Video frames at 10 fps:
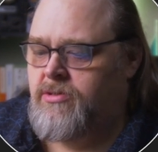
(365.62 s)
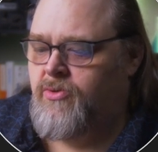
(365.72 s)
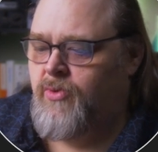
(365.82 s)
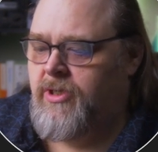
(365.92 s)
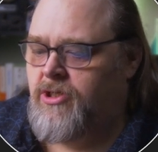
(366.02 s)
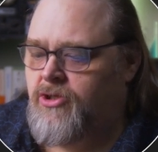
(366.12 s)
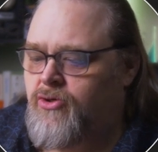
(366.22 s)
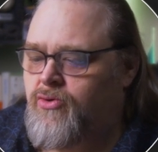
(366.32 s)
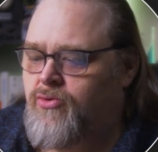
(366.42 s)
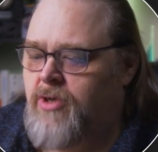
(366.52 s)
to
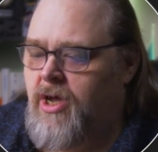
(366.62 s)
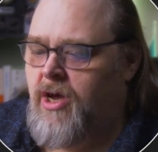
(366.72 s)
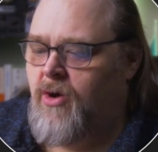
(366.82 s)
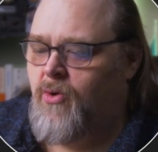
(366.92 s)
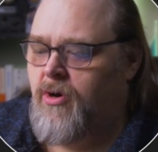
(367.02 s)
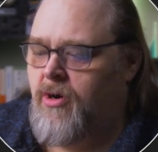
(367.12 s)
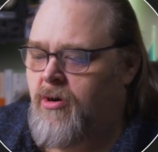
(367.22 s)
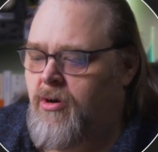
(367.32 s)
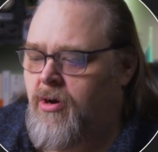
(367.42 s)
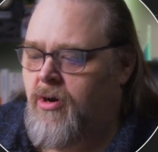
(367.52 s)
include
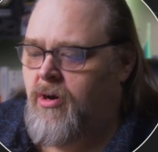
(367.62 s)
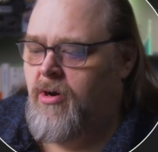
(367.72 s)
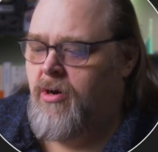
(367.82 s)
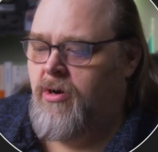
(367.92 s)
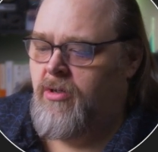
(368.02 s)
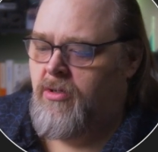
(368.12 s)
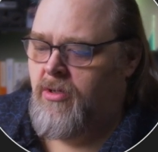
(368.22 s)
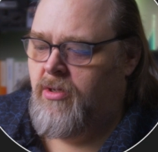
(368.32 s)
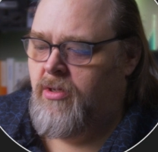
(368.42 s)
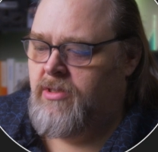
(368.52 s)
our
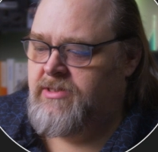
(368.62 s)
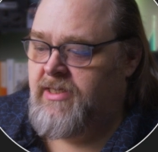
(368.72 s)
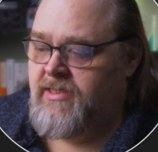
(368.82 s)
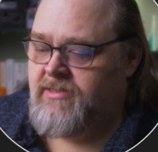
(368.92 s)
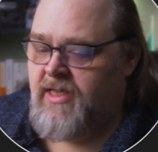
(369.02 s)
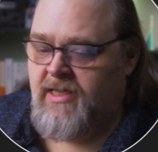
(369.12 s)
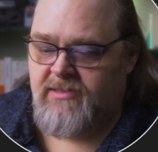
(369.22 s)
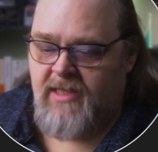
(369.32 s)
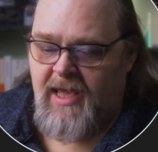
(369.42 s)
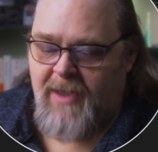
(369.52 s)
C S
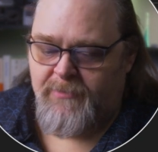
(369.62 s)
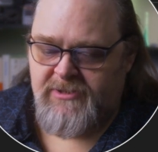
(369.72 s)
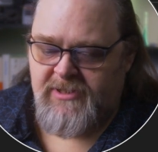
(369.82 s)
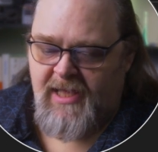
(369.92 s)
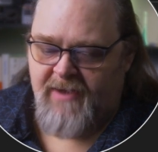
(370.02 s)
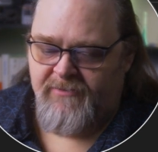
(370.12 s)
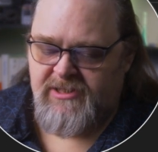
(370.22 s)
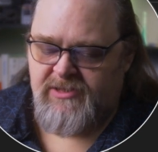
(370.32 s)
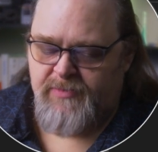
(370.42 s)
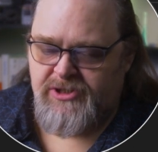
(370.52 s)
S that happens to have
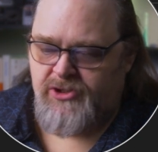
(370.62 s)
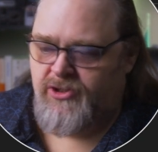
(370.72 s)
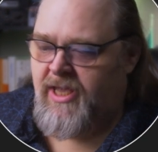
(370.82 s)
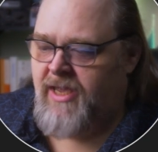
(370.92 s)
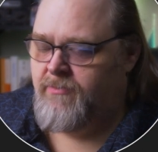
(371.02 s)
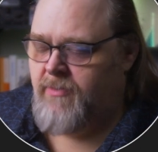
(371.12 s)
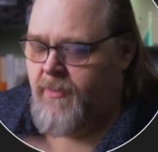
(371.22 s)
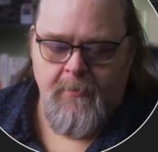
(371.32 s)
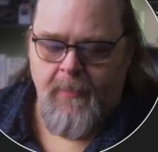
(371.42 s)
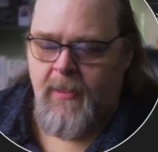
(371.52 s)
this special name.
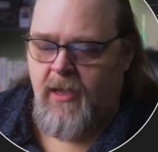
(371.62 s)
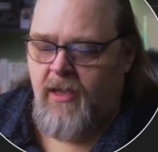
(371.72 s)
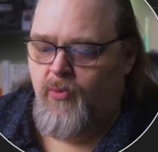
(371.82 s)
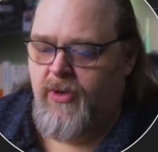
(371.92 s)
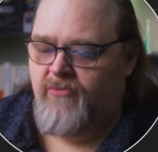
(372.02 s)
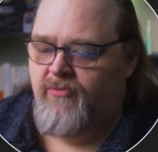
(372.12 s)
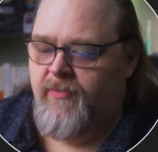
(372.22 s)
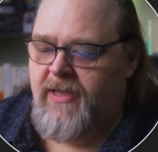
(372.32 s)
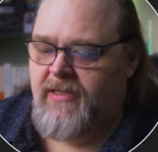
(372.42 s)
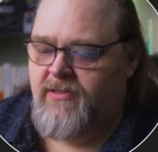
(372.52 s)
And we can
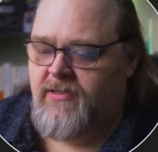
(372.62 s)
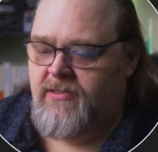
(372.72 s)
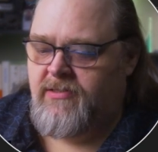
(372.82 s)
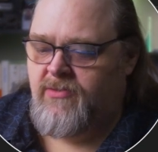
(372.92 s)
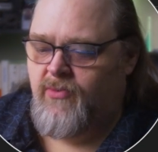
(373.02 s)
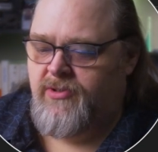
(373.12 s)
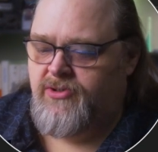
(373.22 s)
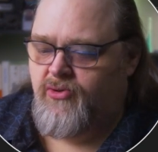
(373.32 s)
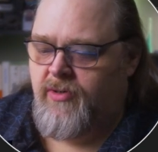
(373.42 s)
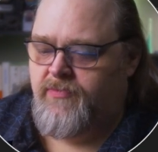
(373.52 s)
repeat this with
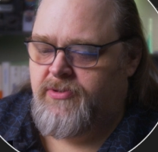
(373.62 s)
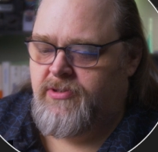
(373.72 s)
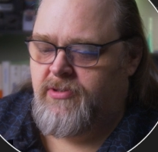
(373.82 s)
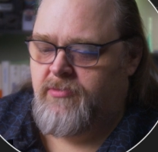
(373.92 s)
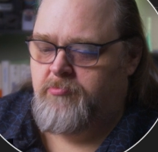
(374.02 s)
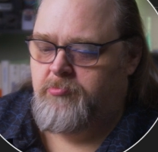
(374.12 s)
scripts.